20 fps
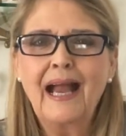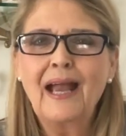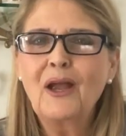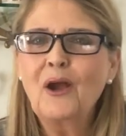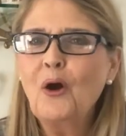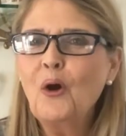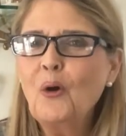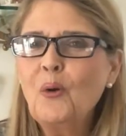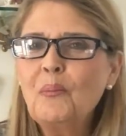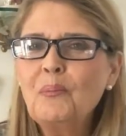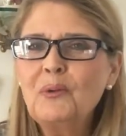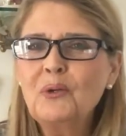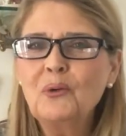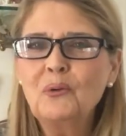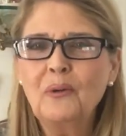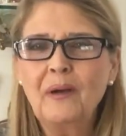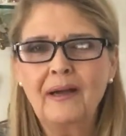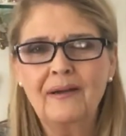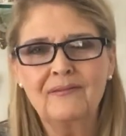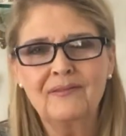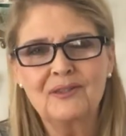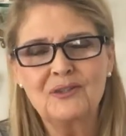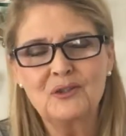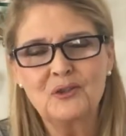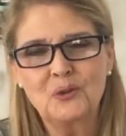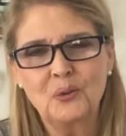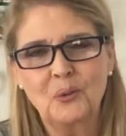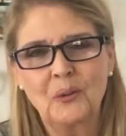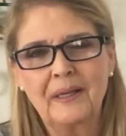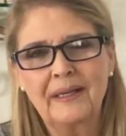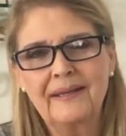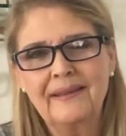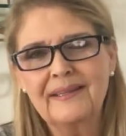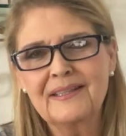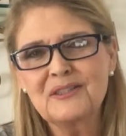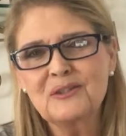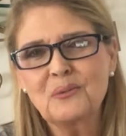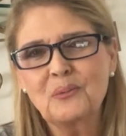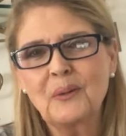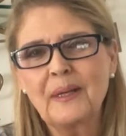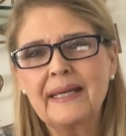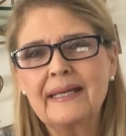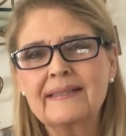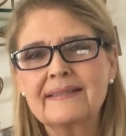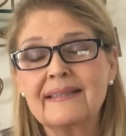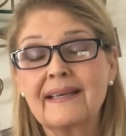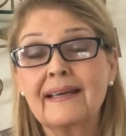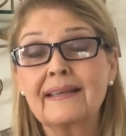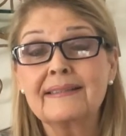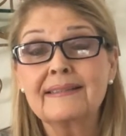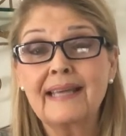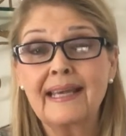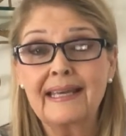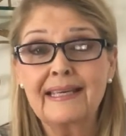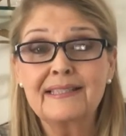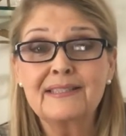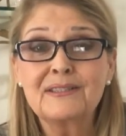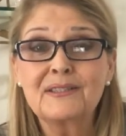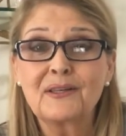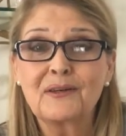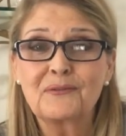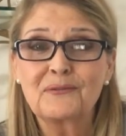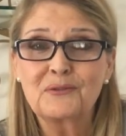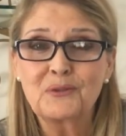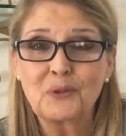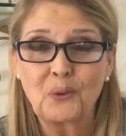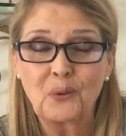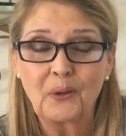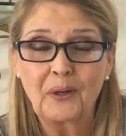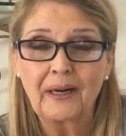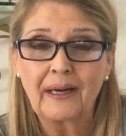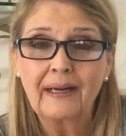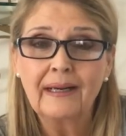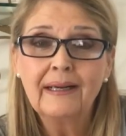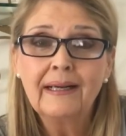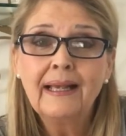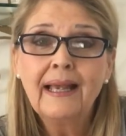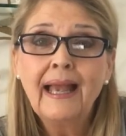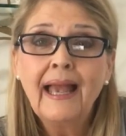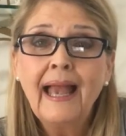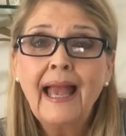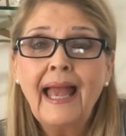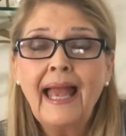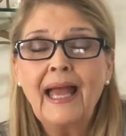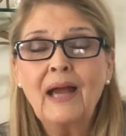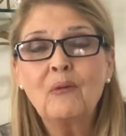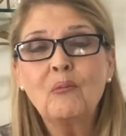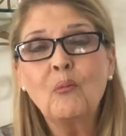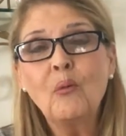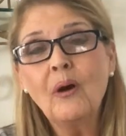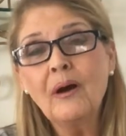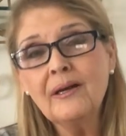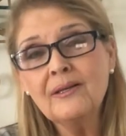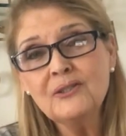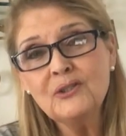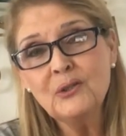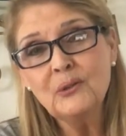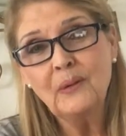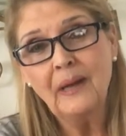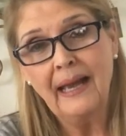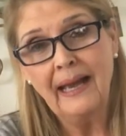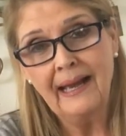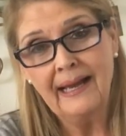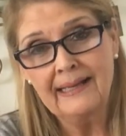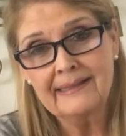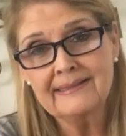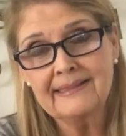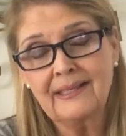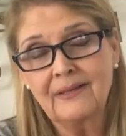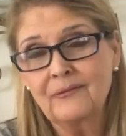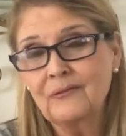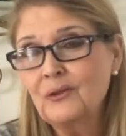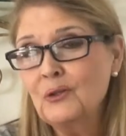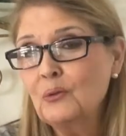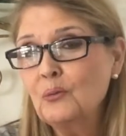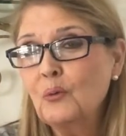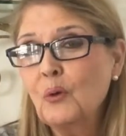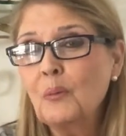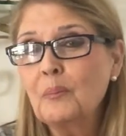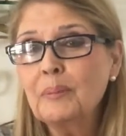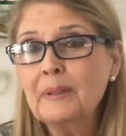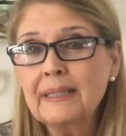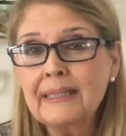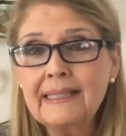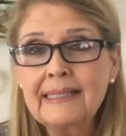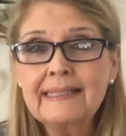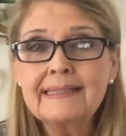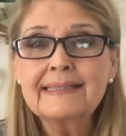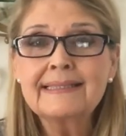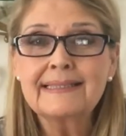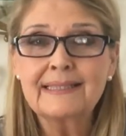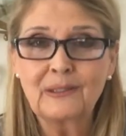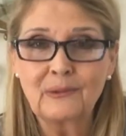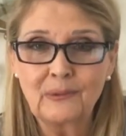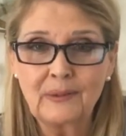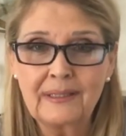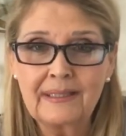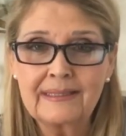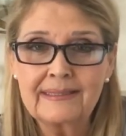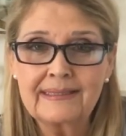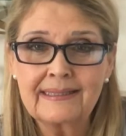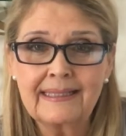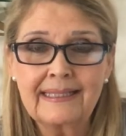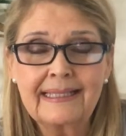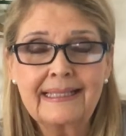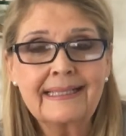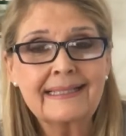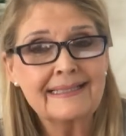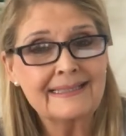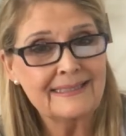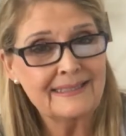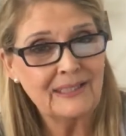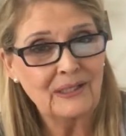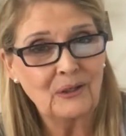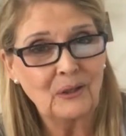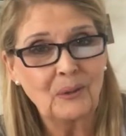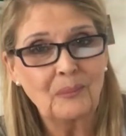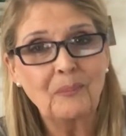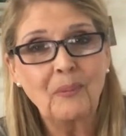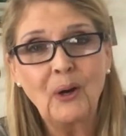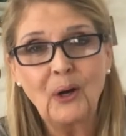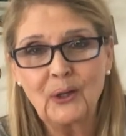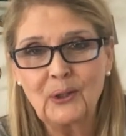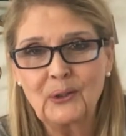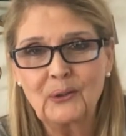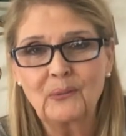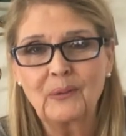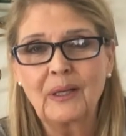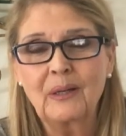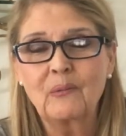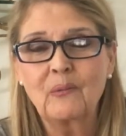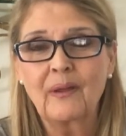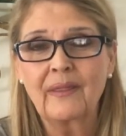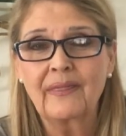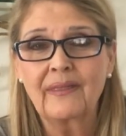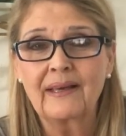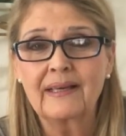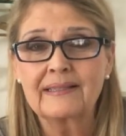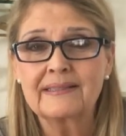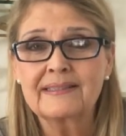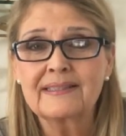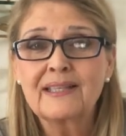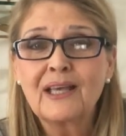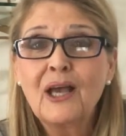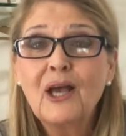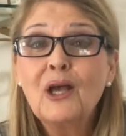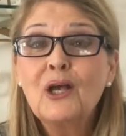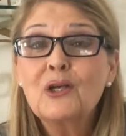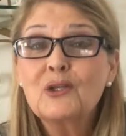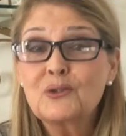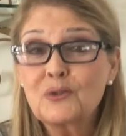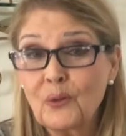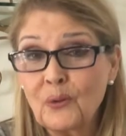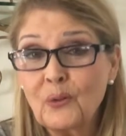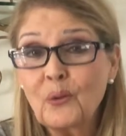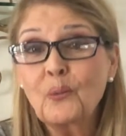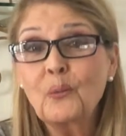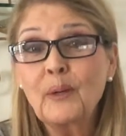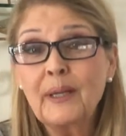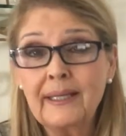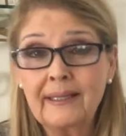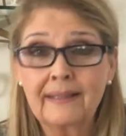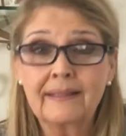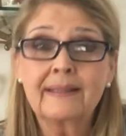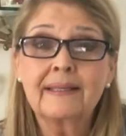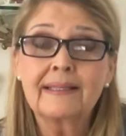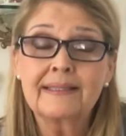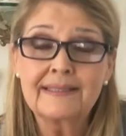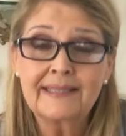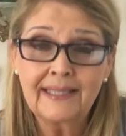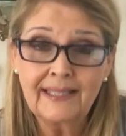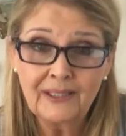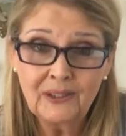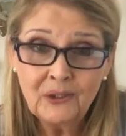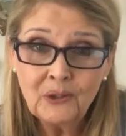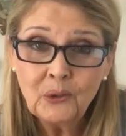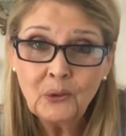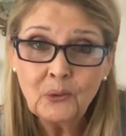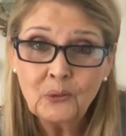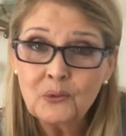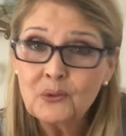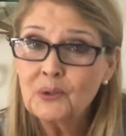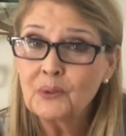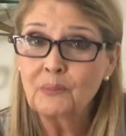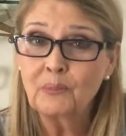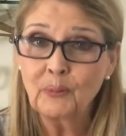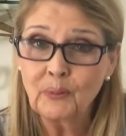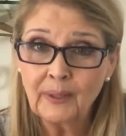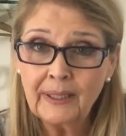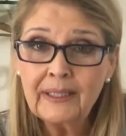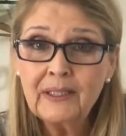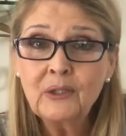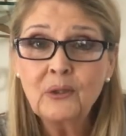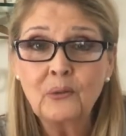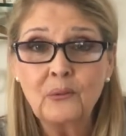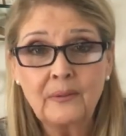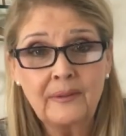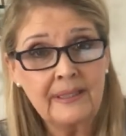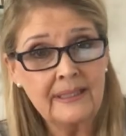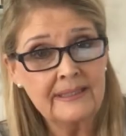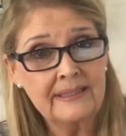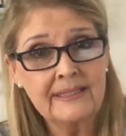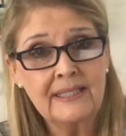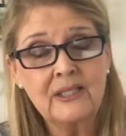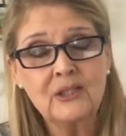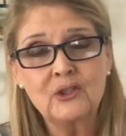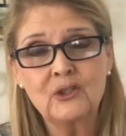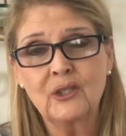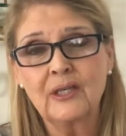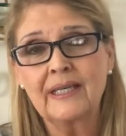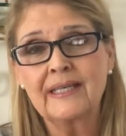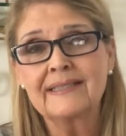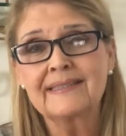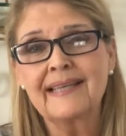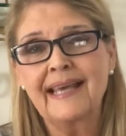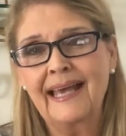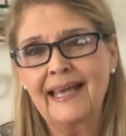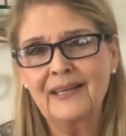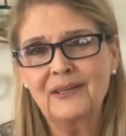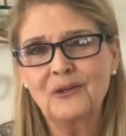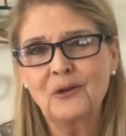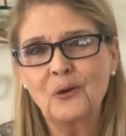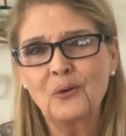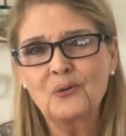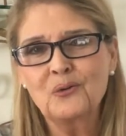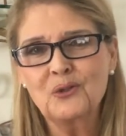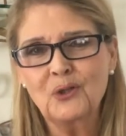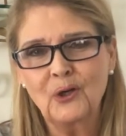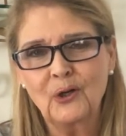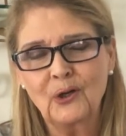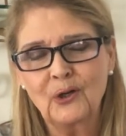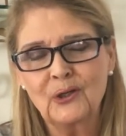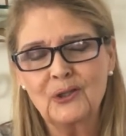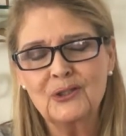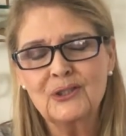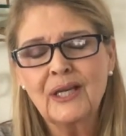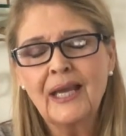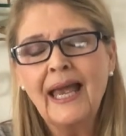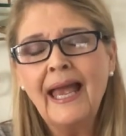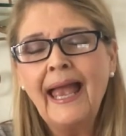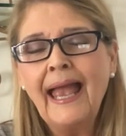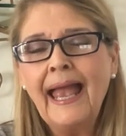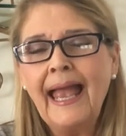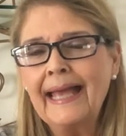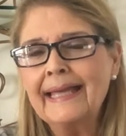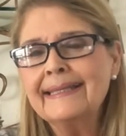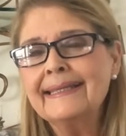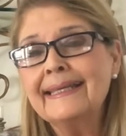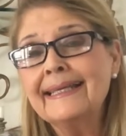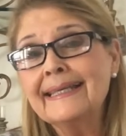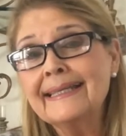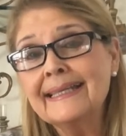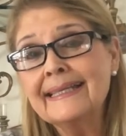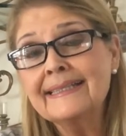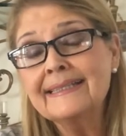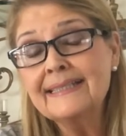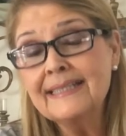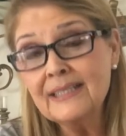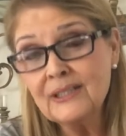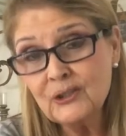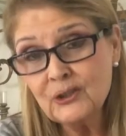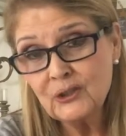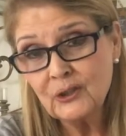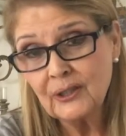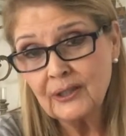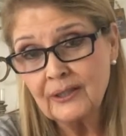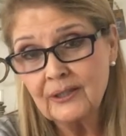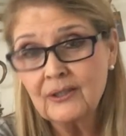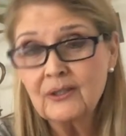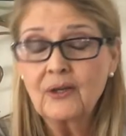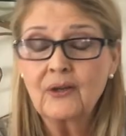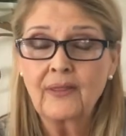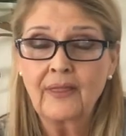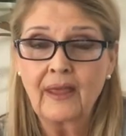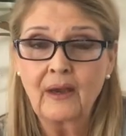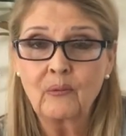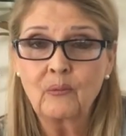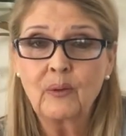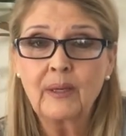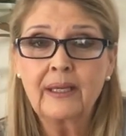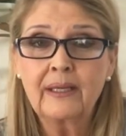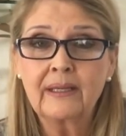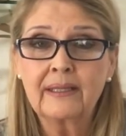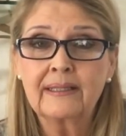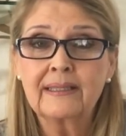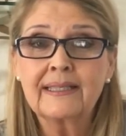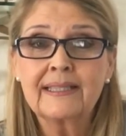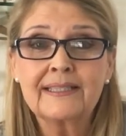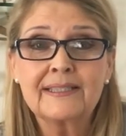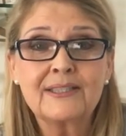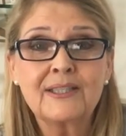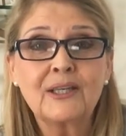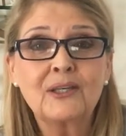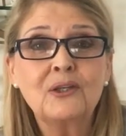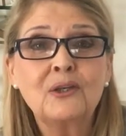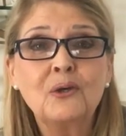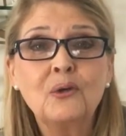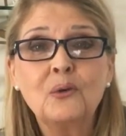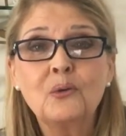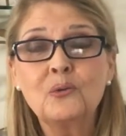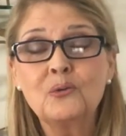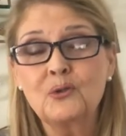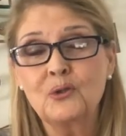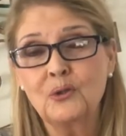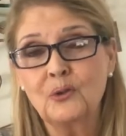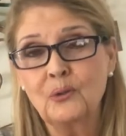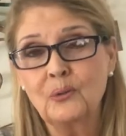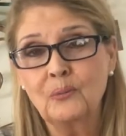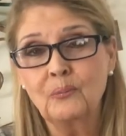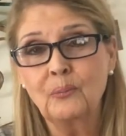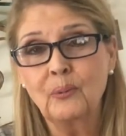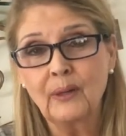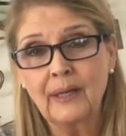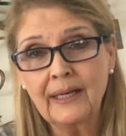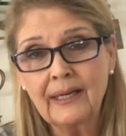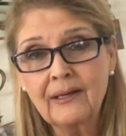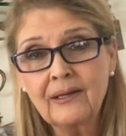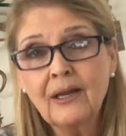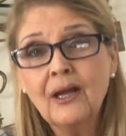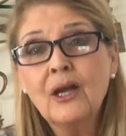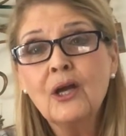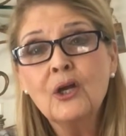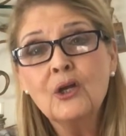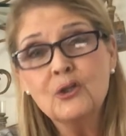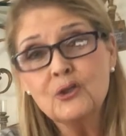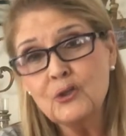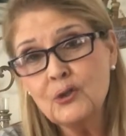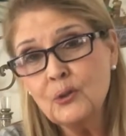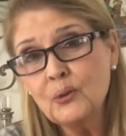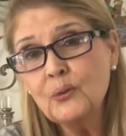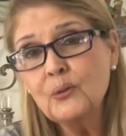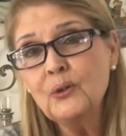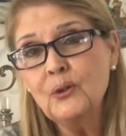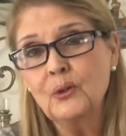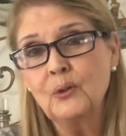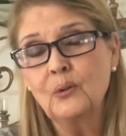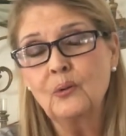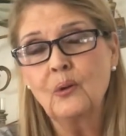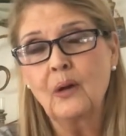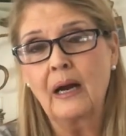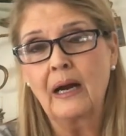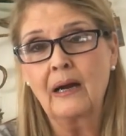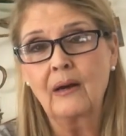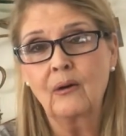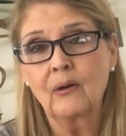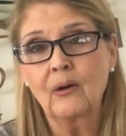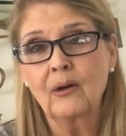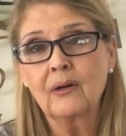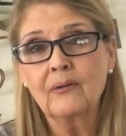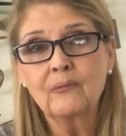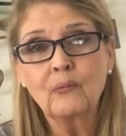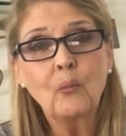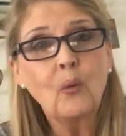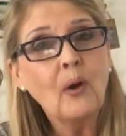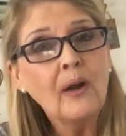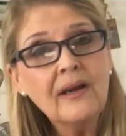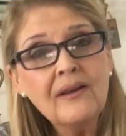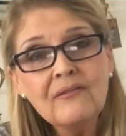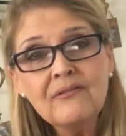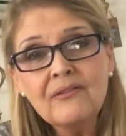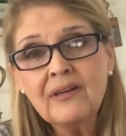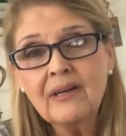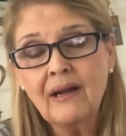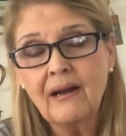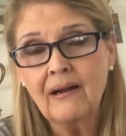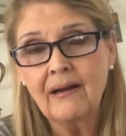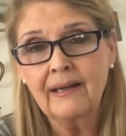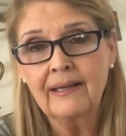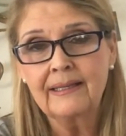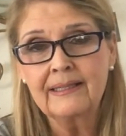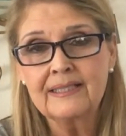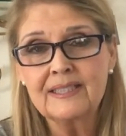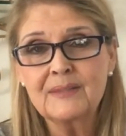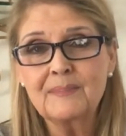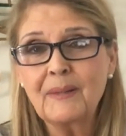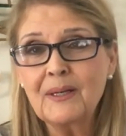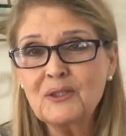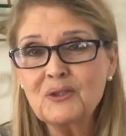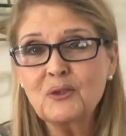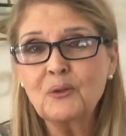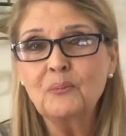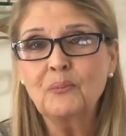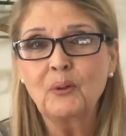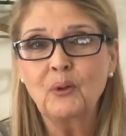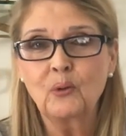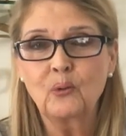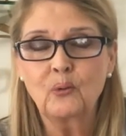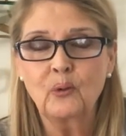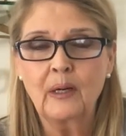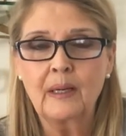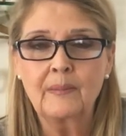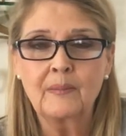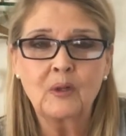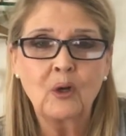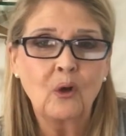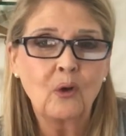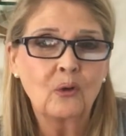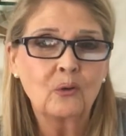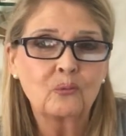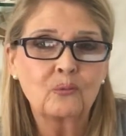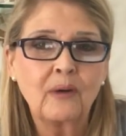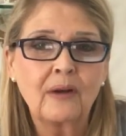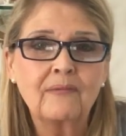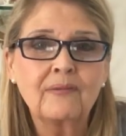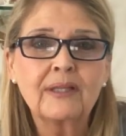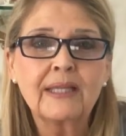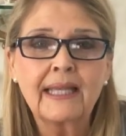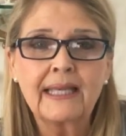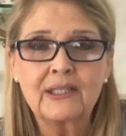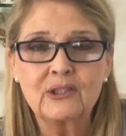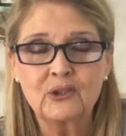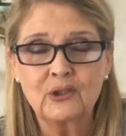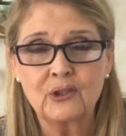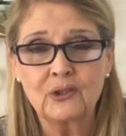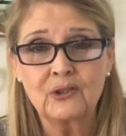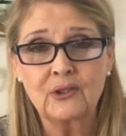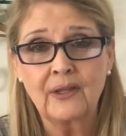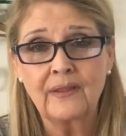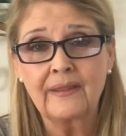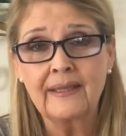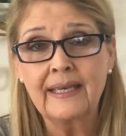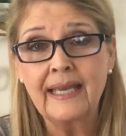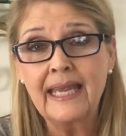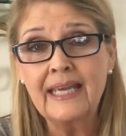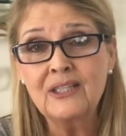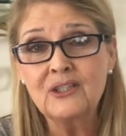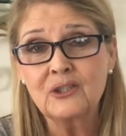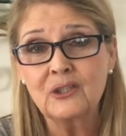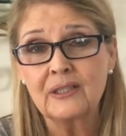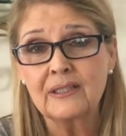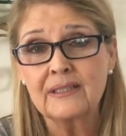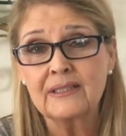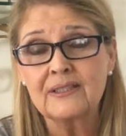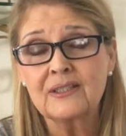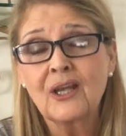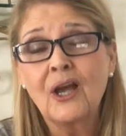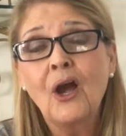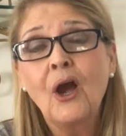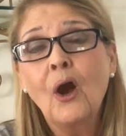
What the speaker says: I hope you have enjoyed this week's A Taste of Torah and want to ask if you will please seriously consider partnering with us so that we can continue to bring you these teachings at no charge, and in addition, that we can continue to bring to you our one-of-a-kind special program called Revelation to the Nations,